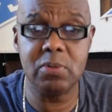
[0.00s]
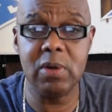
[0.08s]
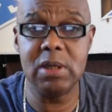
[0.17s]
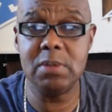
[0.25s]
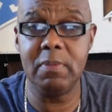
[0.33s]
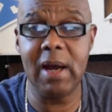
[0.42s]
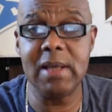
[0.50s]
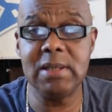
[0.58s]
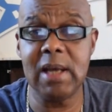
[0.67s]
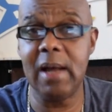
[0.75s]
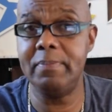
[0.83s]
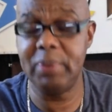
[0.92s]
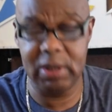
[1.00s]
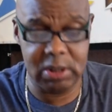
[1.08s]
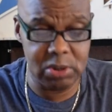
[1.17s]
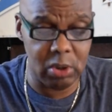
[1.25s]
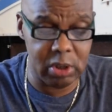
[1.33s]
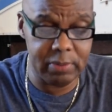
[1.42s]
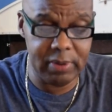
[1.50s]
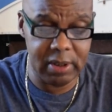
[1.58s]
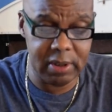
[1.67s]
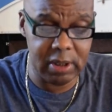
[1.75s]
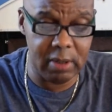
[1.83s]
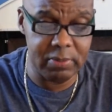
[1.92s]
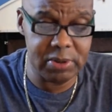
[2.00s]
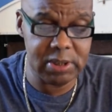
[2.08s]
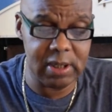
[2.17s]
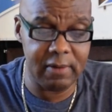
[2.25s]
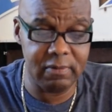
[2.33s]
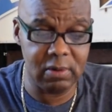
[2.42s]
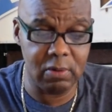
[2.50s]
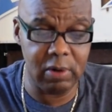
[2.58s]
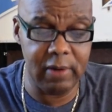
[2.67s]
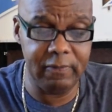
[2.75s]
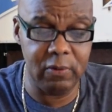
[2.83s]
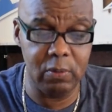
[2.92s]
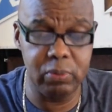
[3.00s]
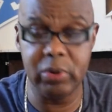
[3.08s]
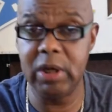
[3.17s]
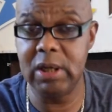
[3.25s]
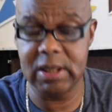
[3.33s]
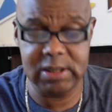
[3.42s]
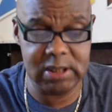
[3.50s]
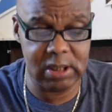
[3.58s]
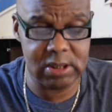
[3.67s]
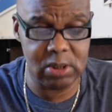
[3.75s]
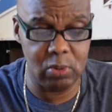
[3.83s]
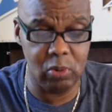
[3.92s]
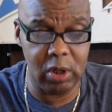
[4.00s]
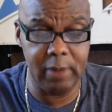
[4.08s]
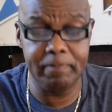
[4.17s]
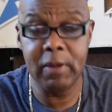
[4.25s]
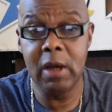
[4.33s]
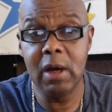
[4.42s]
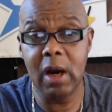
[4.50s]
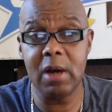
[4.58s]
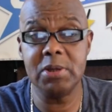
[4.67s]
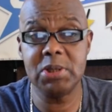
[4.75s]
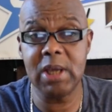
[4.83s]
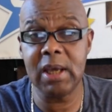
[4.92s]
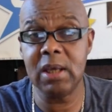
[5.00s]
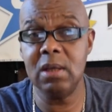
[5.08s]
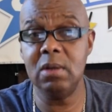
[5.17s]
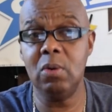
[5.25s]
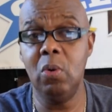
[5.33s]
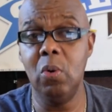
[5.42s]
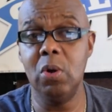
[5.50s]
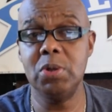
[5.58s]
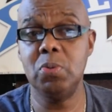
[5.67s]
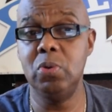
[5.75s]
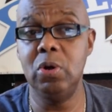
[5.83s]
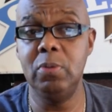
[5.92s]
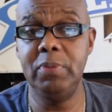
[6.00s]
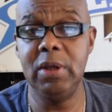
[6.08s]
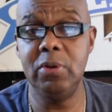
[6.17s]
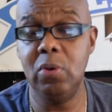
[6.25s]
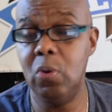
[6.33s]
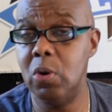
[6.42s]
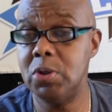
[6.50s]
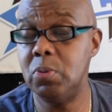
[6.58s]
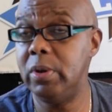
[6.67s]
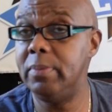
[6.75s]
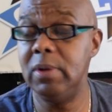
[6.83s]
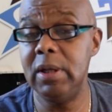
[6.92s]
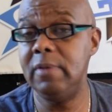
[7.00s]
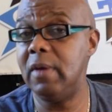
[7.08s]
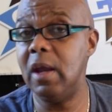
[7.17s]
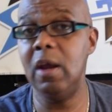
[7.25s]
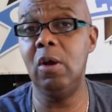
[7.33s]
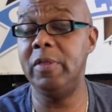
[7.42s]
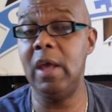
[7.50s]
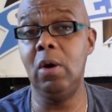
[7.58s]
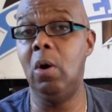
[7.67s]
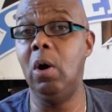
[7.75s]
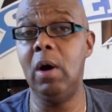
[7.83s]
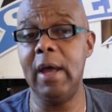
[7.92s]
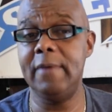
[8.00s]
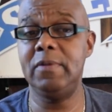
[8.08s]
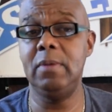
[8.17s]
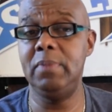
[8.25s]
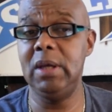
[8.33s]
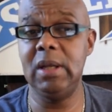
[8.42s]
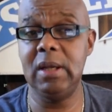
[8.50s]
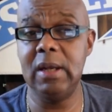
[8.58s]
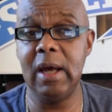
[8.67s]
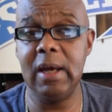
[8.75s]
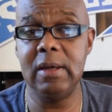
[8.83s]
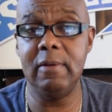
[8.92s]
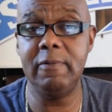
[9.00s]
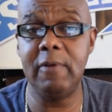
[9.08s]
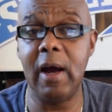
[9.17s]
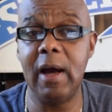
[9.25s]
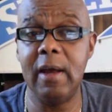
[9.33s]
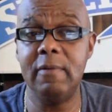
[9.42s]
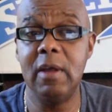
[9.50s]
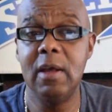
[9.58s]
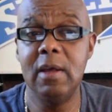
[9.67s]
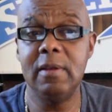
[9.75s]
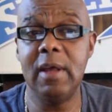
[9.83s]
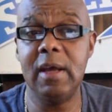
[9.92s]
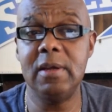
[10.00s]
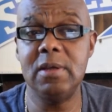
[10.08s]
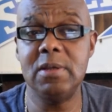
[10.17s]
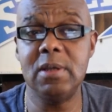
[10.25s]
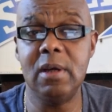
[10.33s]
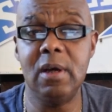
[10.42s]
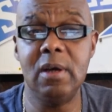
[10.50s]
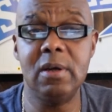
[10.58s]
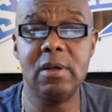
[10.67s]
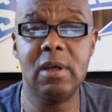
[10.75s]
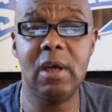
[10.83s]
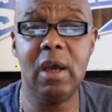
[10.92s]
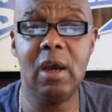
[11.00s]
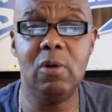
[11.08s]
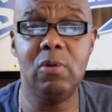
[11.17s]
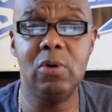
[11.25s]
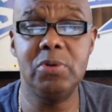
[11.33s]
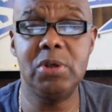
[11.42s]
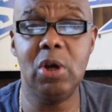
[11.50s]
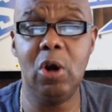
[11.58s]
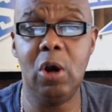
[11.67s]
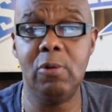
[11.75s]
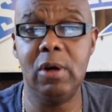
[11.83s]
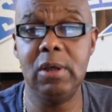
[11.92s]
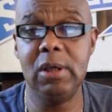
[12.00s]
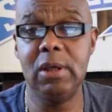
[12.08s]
race, my top pick is going to be the number seven, Grateful Breed, at six to one. Our second horse will be the horse we believe they all have to beat at nine to five. That is uh, Carol Tari.